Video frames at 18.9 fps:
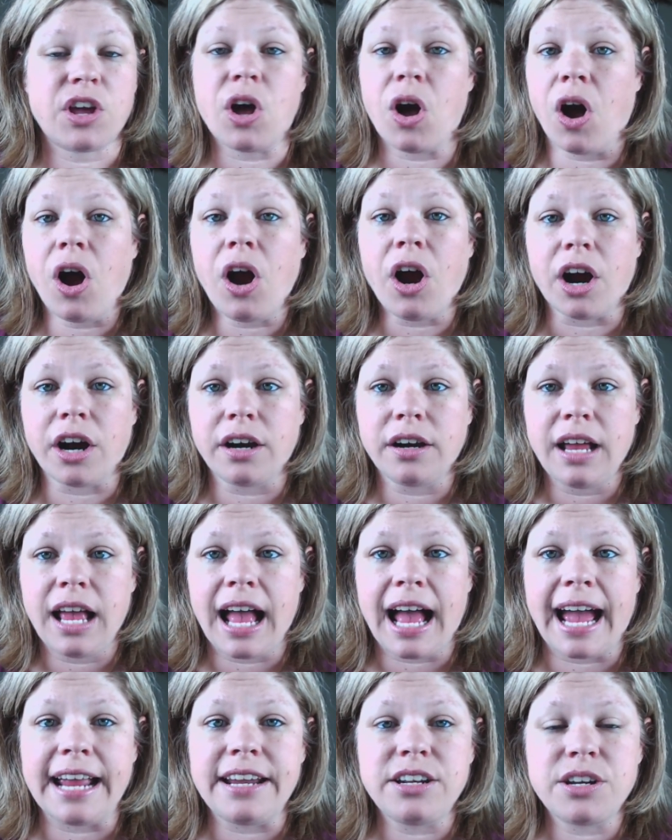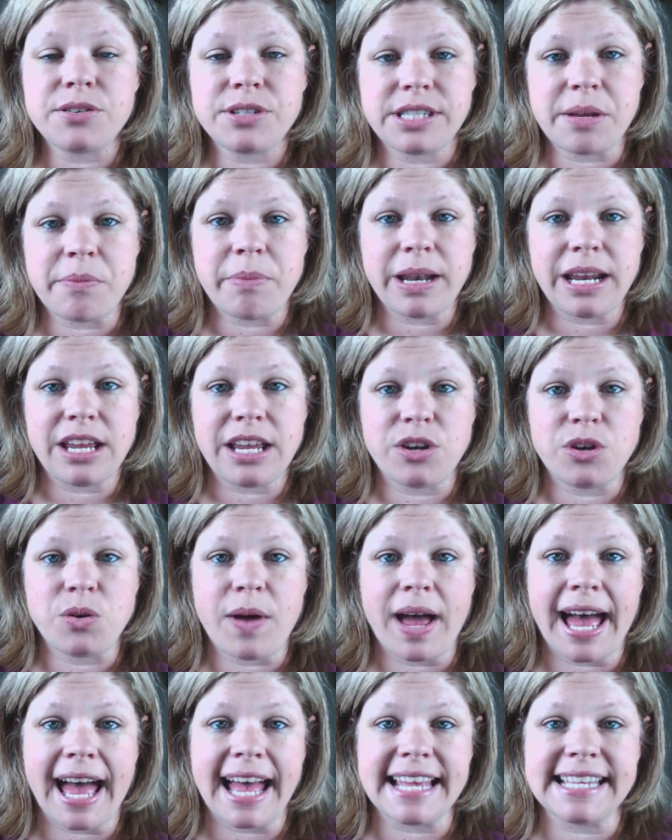the car. I know somebody
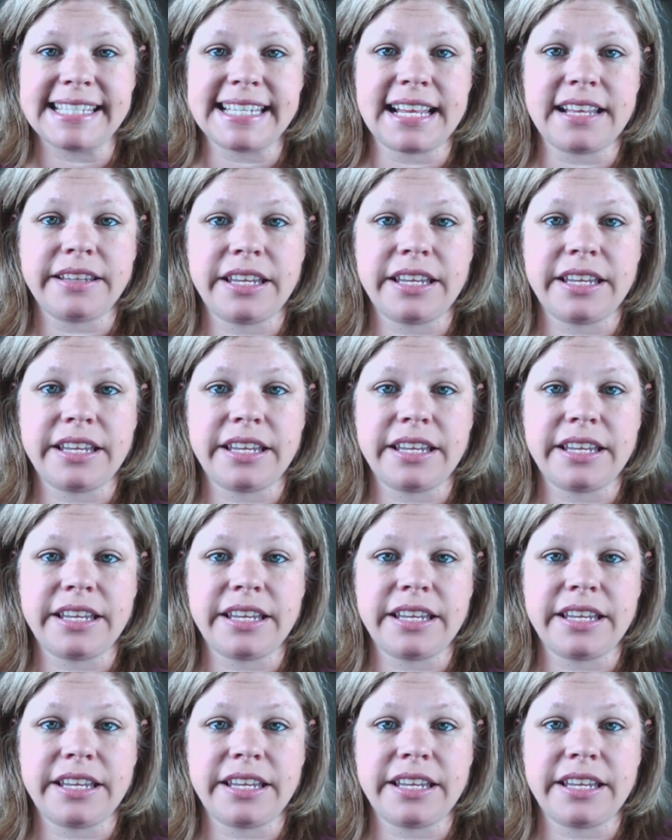who has